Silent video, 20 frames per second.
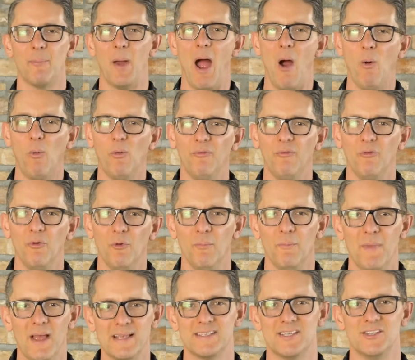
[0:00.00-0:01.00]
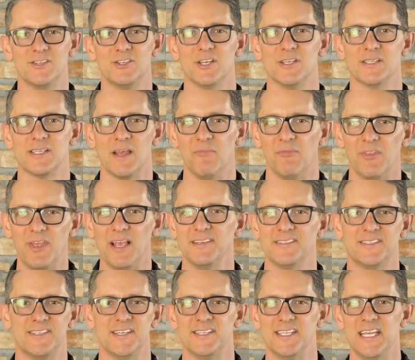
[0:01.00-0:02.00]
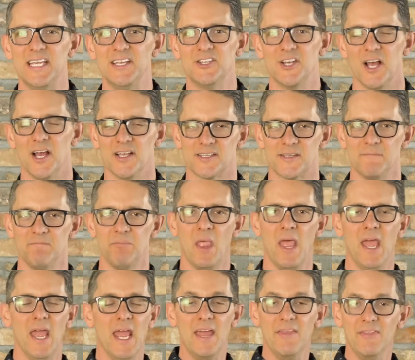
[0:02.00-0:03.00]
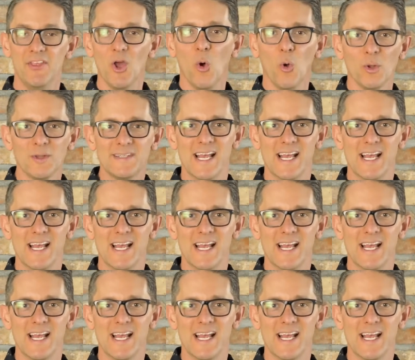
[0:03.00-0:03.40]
powerful messages and things to teach us. In the Old